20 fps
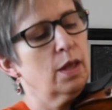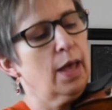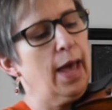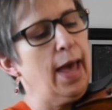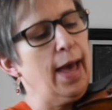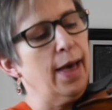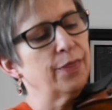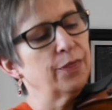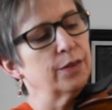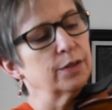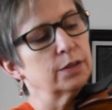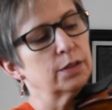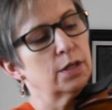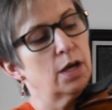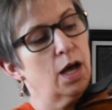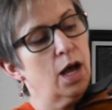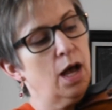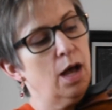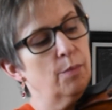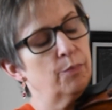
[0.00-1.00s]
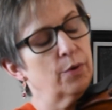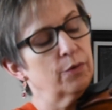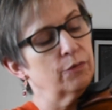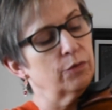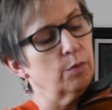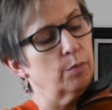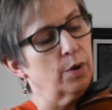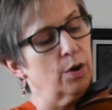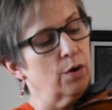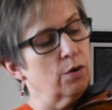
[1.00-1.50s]
at the top of
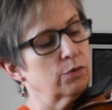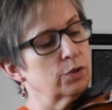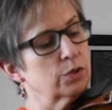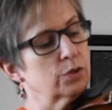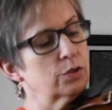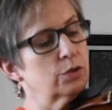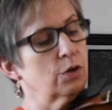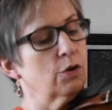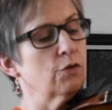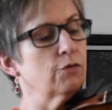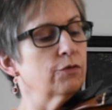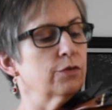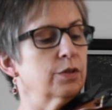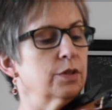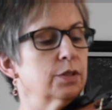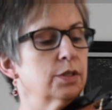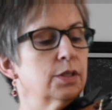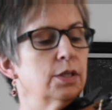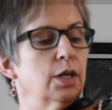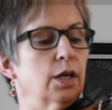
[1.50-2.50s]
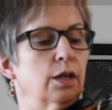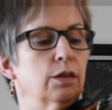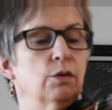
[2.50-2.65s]
the bow, just over the stick,